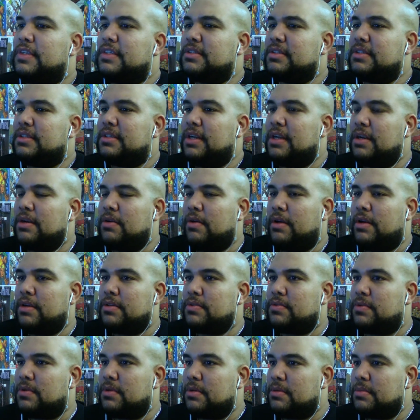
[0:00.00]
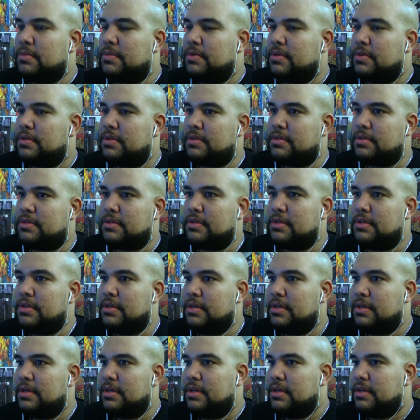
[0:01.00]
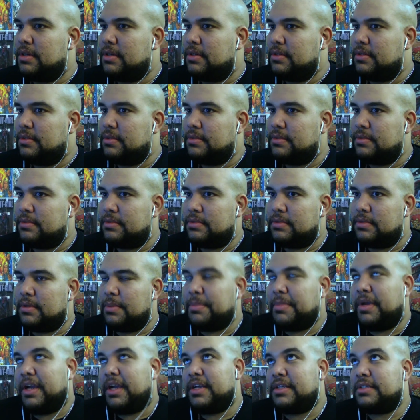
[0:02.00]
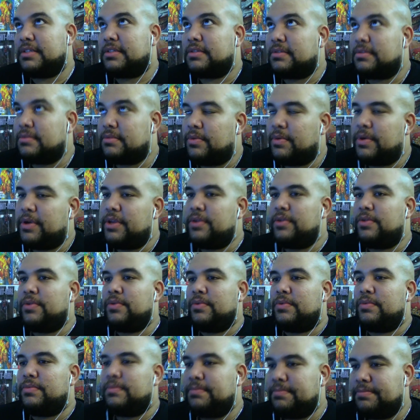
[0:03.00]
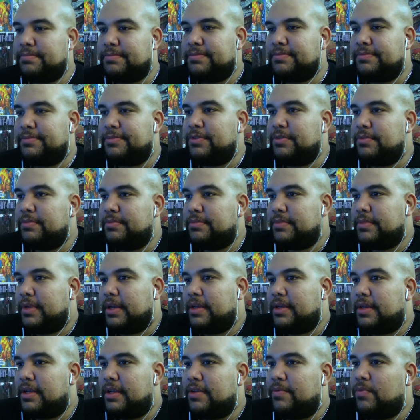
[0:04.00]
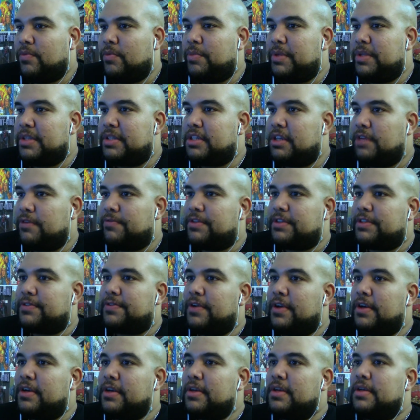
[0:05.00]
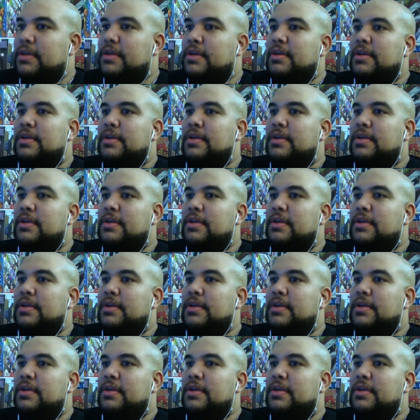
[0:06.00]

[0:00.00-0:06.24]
Does he not know how to swim? Or is... I mean, I guess the way you do, it would be tough as fuck.